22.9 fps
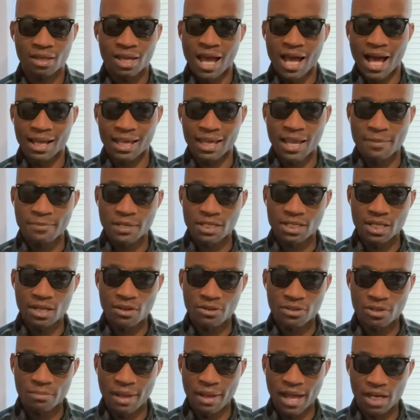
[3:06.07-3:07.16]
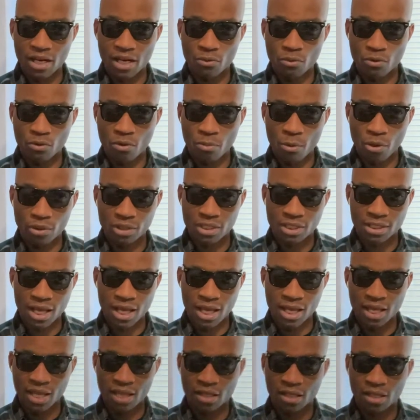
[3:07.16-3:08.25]
I came to tell somebody in the room on today
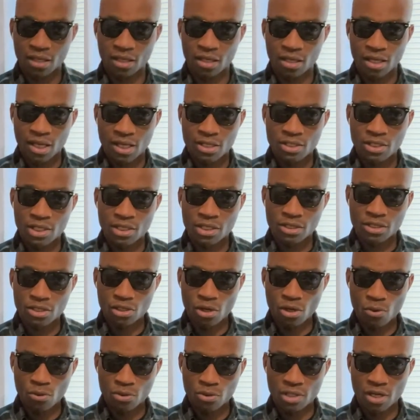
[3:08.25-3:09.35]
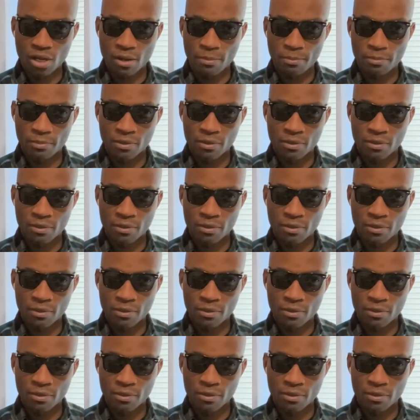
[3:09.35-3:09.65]
that Jesus shows up